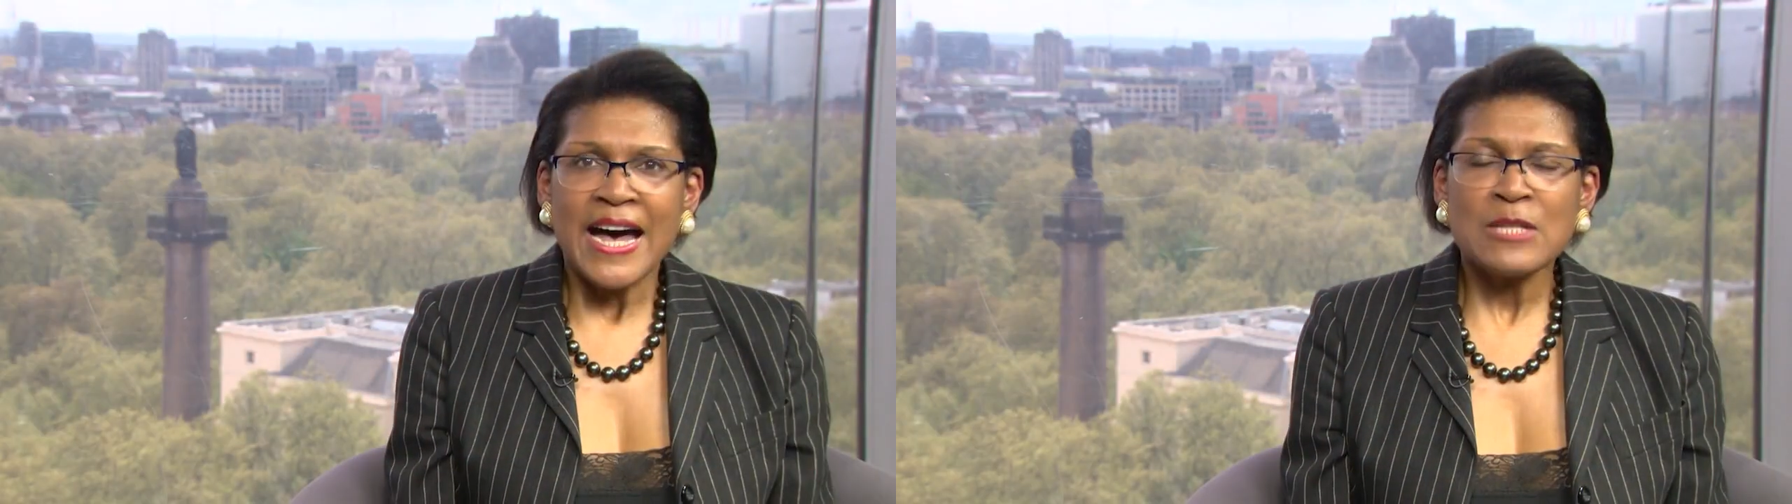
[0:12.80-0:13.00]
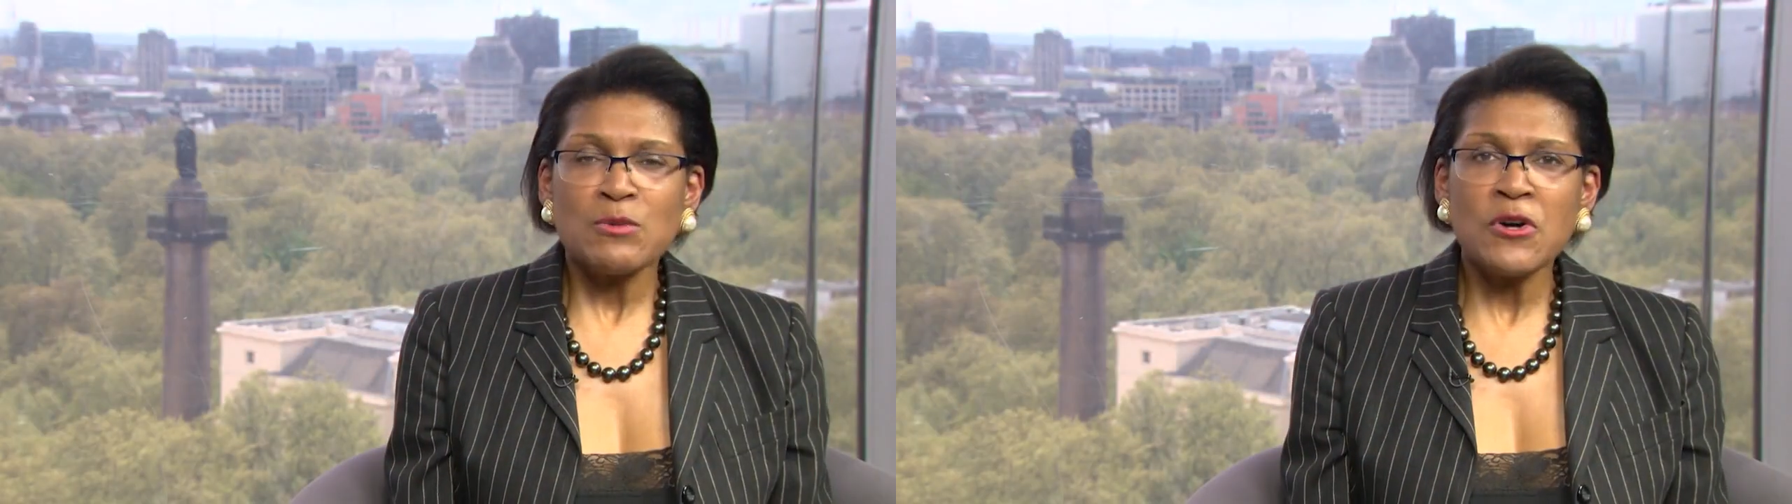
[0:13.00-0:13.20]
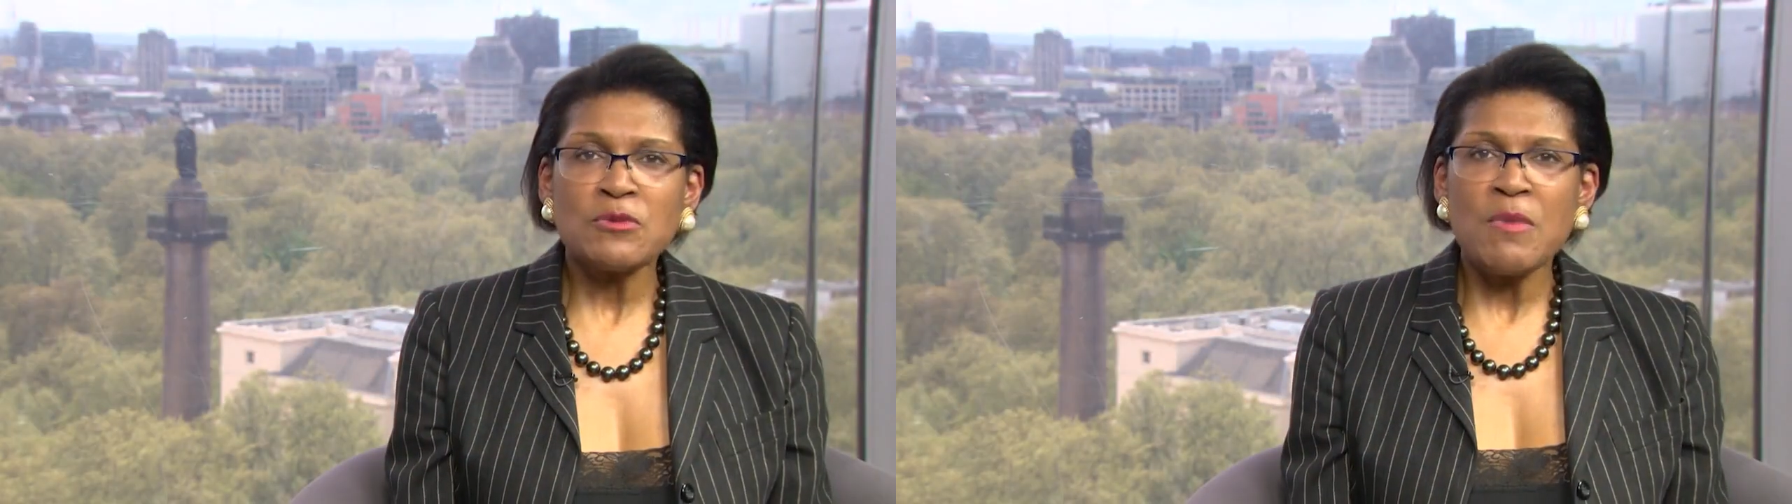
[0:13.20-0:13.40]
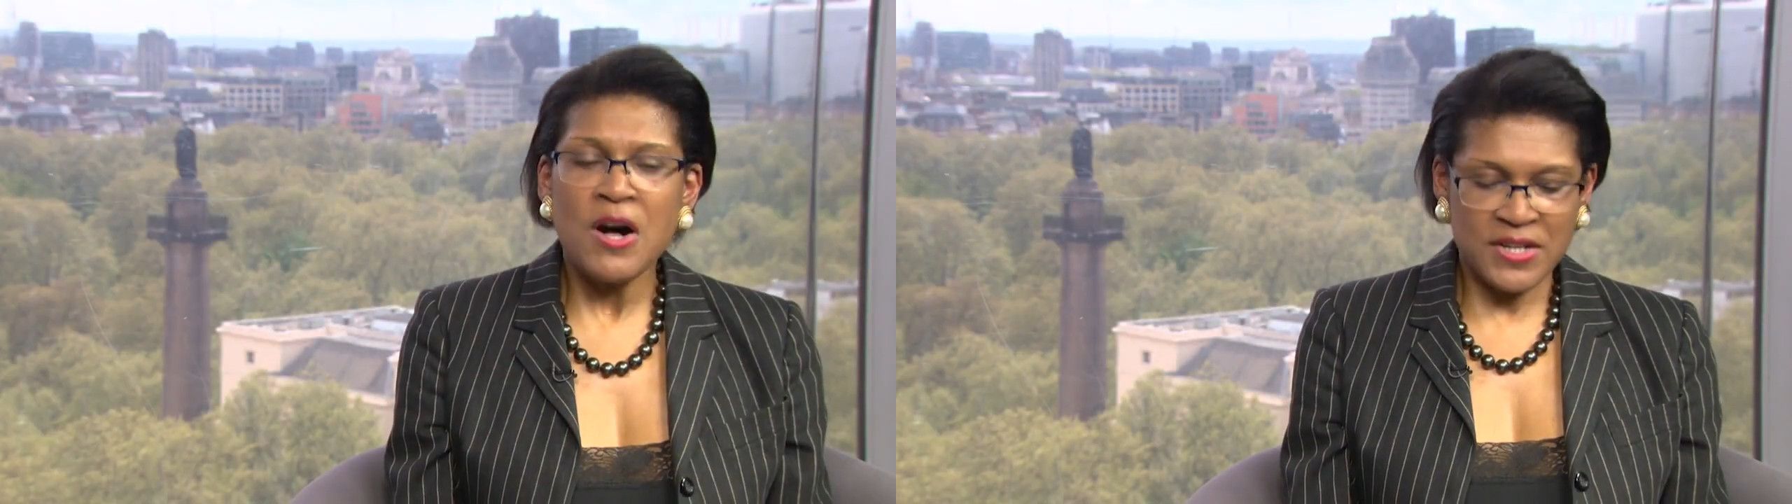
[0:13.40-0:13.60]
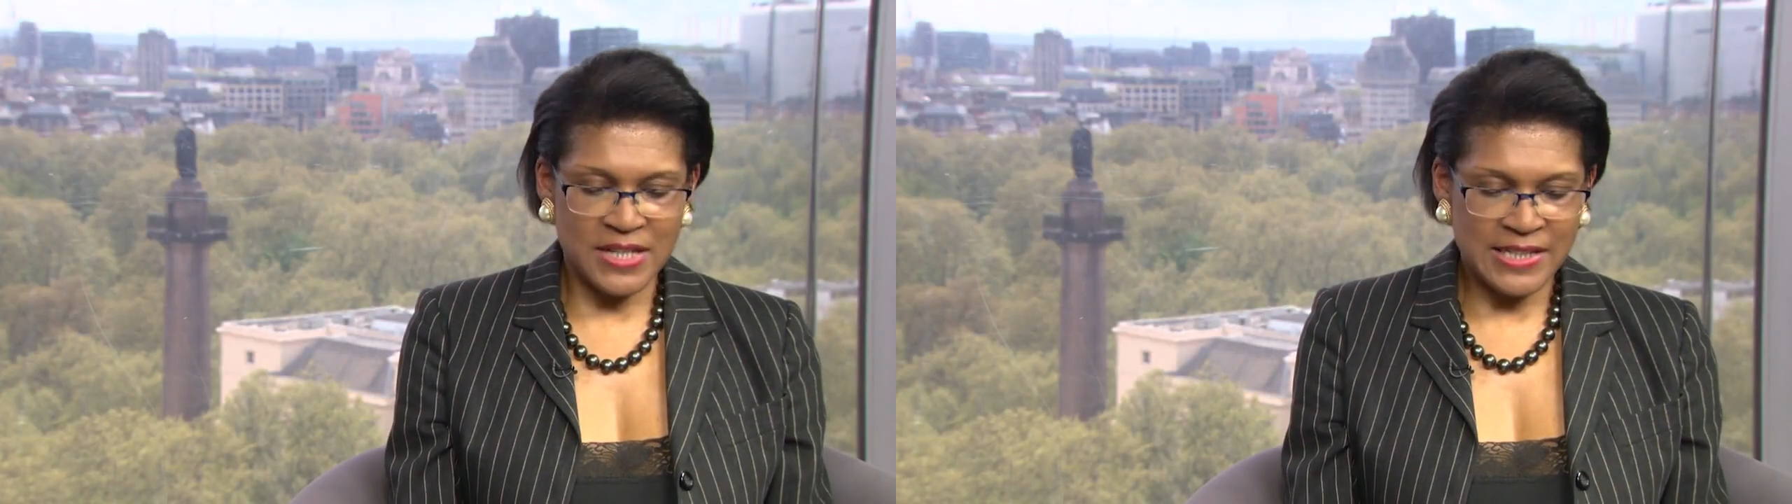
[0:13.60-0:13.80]
As world
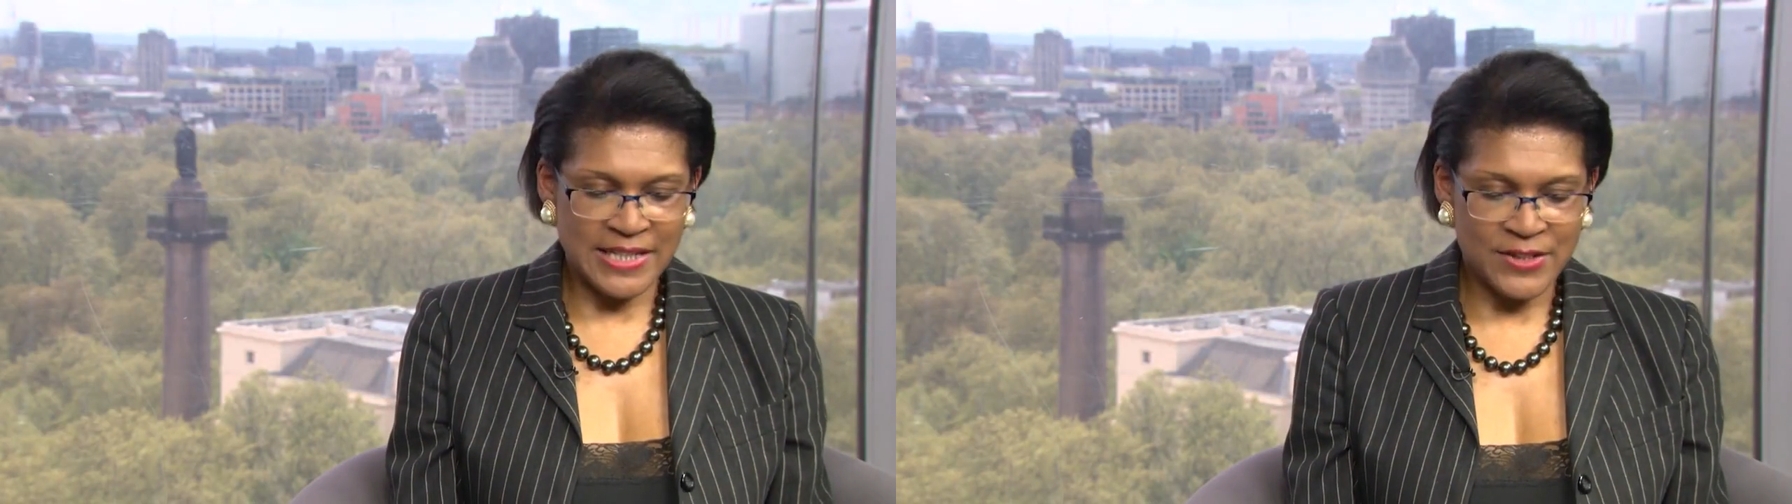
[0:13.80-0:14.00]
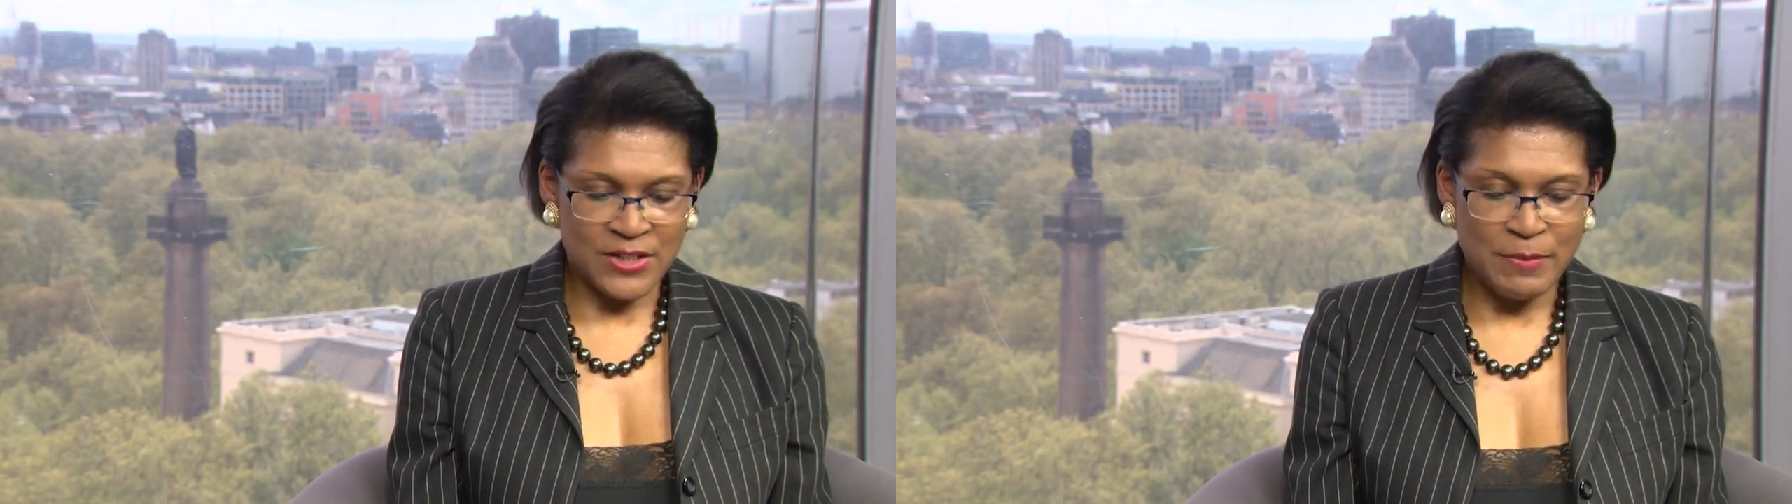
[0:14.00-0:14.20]
market leaders,